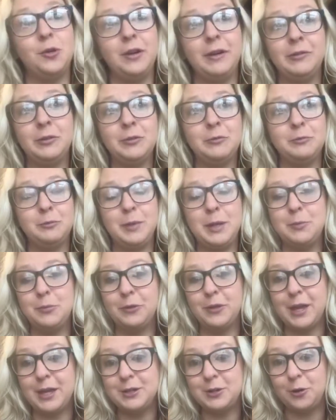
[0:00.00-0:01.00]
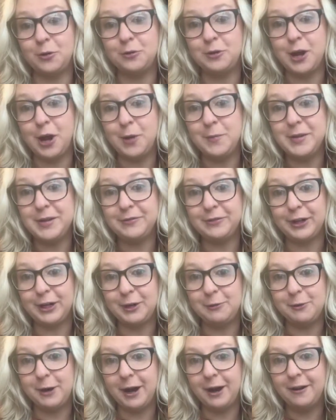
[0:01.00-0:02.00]
even people that don't know me very
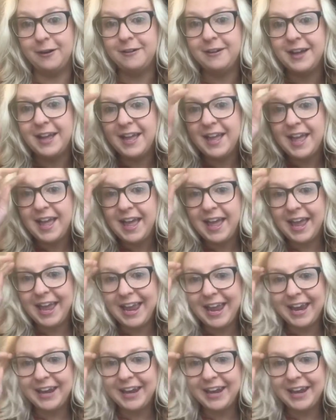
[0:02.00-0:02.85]
well. Hey